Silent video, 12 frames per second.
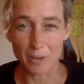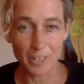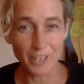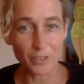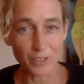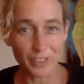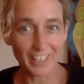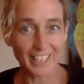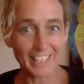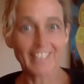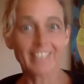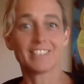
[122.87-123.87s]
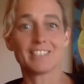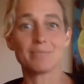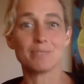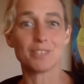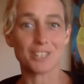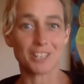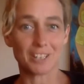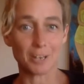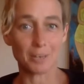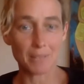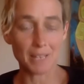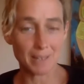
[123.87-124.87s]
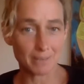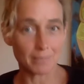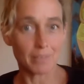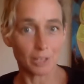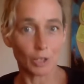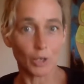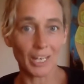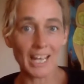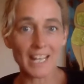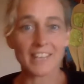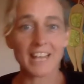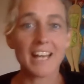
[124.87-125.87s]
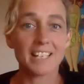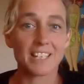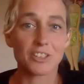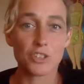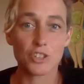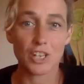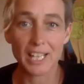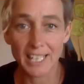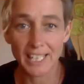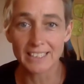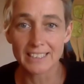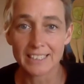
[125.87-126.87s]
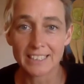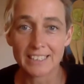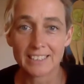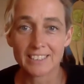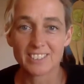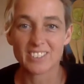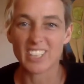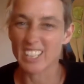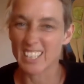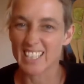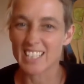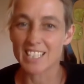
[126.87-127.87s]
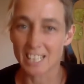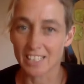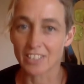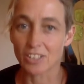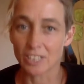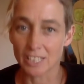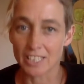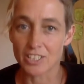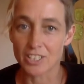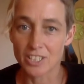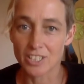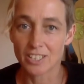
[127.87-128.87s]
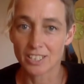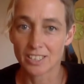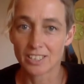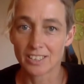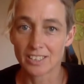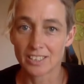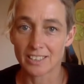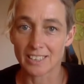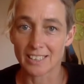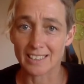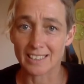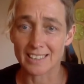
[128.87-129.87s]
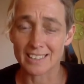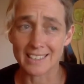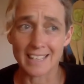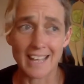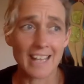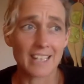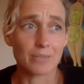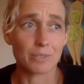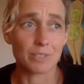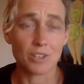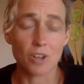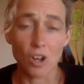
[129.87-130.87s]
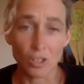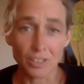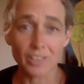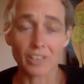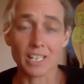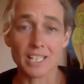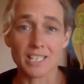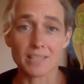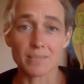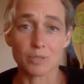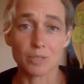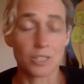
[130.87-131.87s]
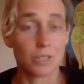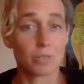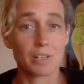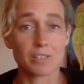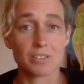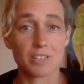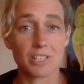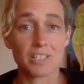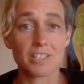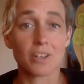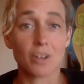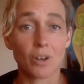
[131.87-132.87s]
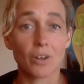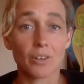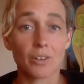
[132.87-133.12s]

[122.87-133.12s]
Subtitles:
critical thinking in music therapy and locate that in Australia, then I need to acknowledge that this land was colonised more than 200 years ago,